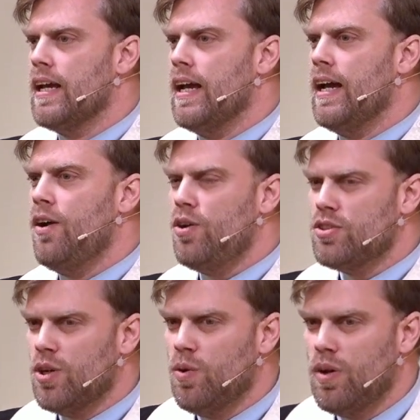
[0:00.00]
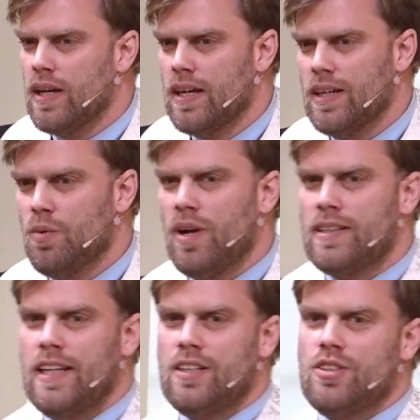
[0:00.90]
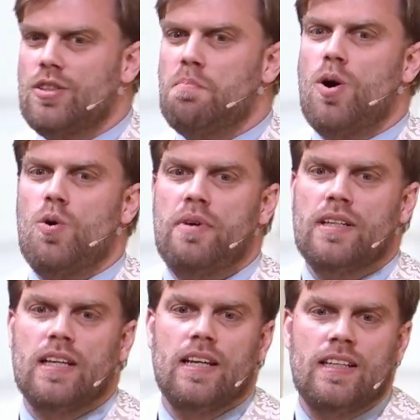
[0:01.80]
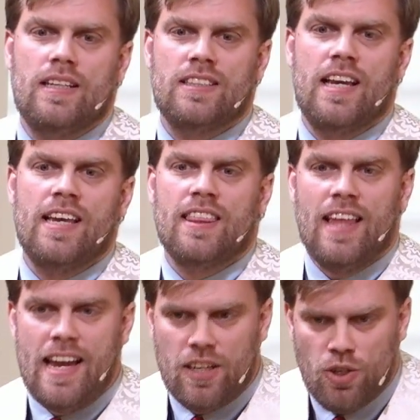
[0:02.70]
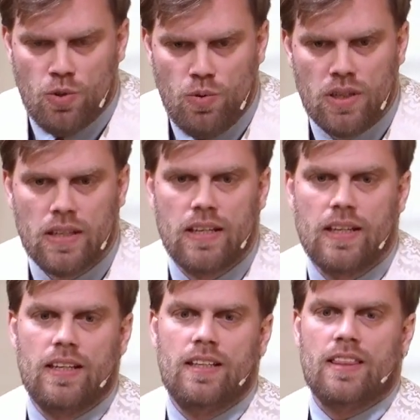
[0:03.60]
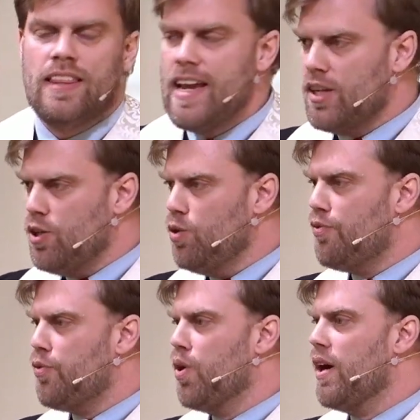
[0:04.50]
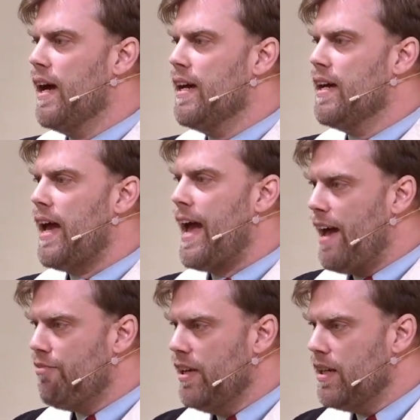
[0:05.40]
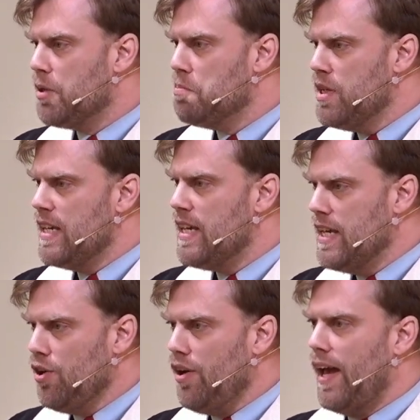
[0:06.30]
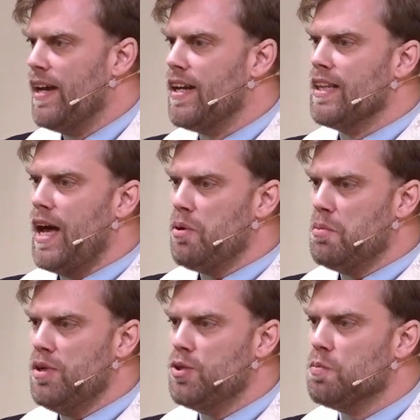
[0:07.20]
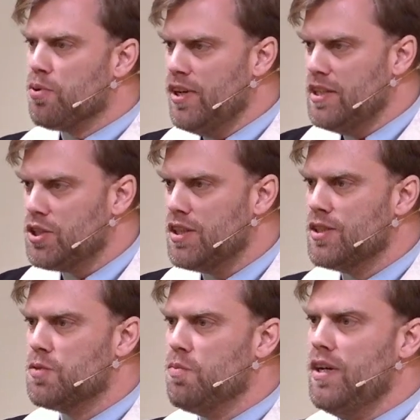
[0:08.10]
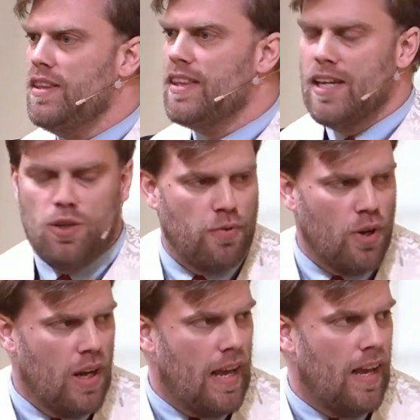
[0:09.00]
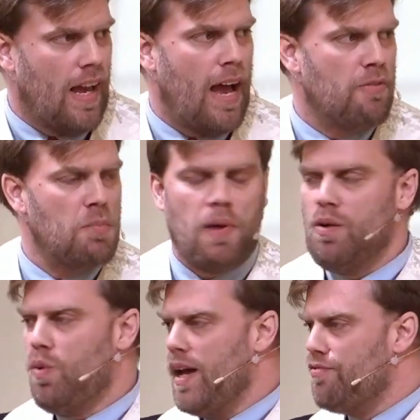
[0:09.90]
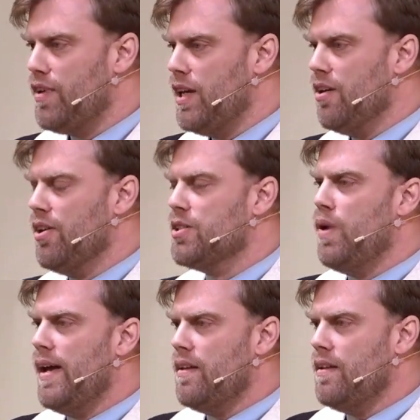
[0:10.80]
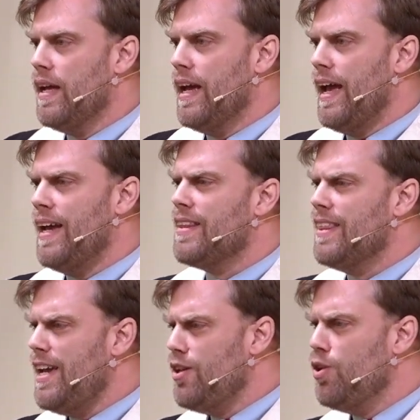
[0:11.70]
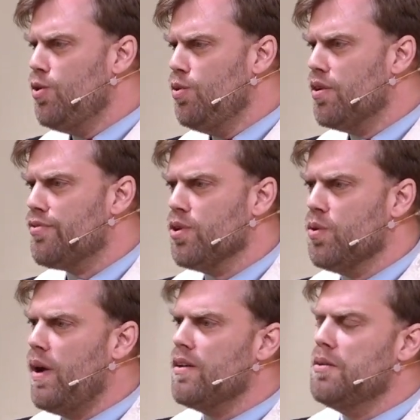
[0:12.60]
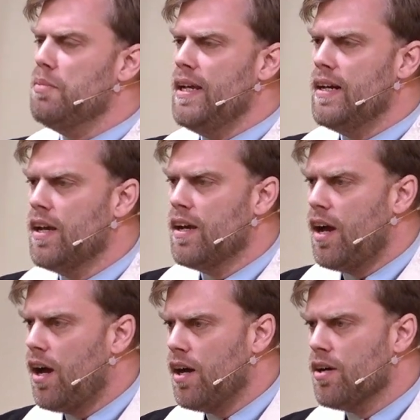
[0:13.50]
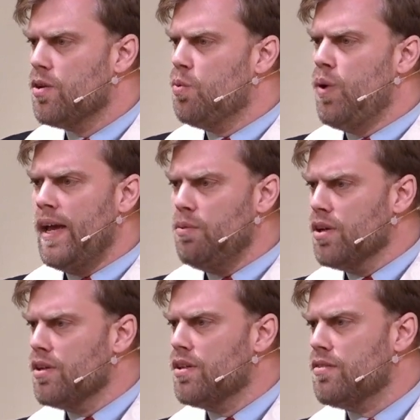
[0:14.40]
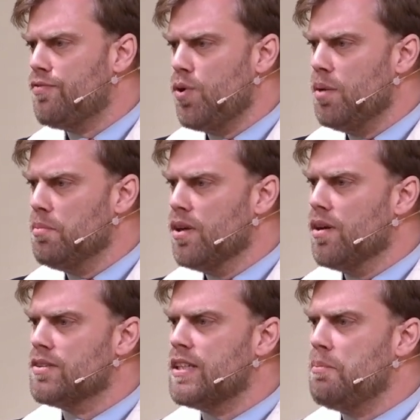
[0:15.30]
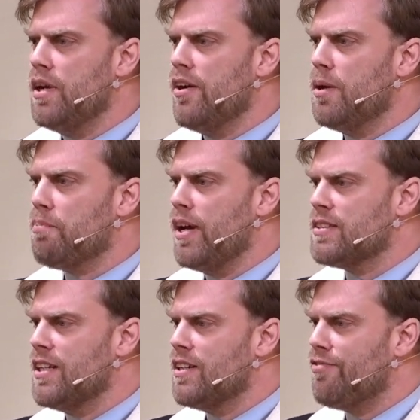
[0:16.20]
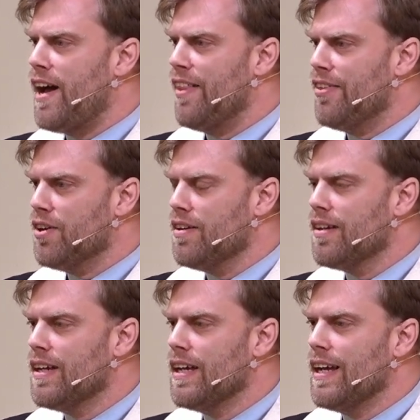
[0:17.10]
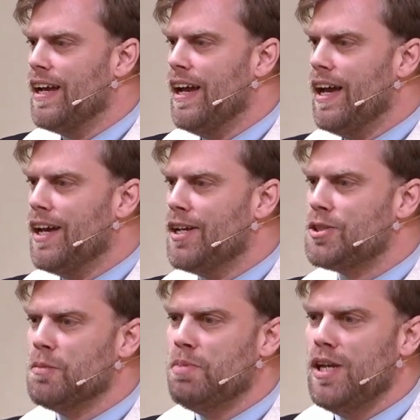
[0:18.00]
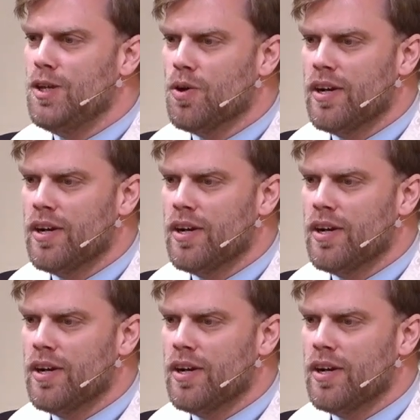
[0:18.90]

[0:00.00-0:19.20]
I also uh, want to take just a moment to say thank you. Uh, thank you for uh, having me here and allowing me to preach this morning. Thank you for uh, having my wife here as well. And thank you for welcoming our wayward former seminary president father uh, to be your